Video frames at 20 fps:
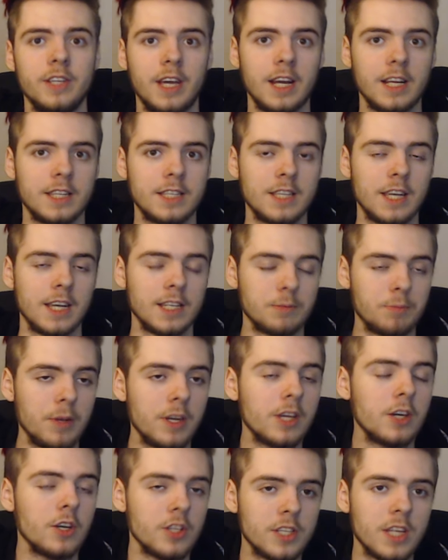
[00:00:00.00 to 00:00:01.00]
Yeah, it's, uh, it's
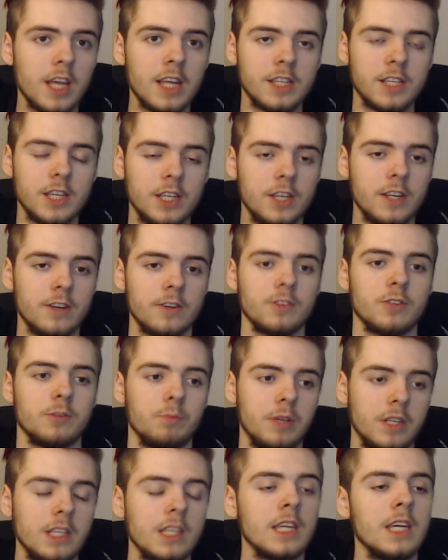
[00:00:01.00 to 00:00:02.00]
been a good 19 years,
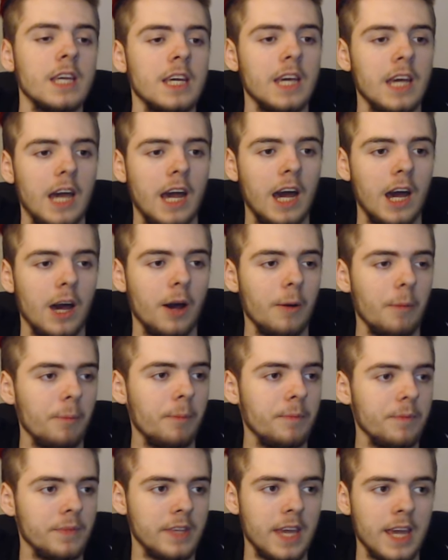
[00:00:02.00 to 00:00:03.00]
but
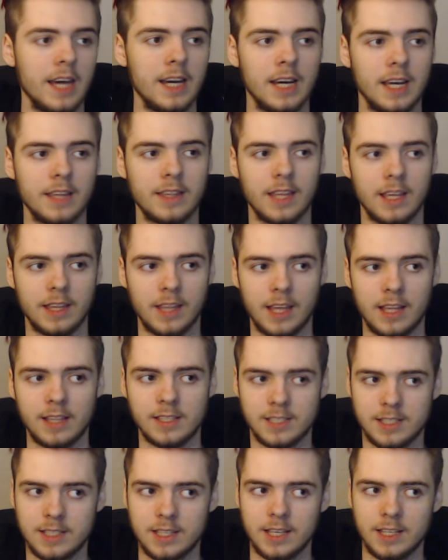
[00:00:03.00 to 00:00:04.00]
um, yeah, I, I,
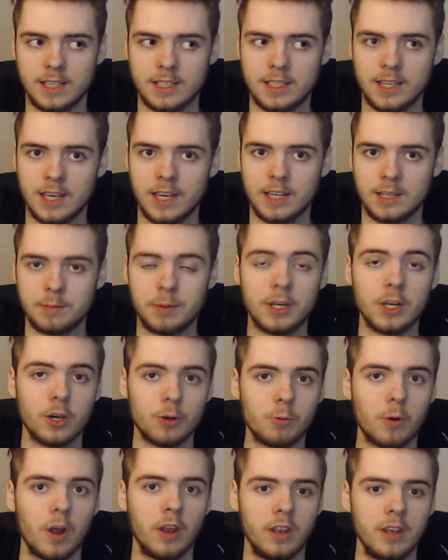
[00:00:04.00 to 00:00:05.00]
it's it's uh, it's been a good run.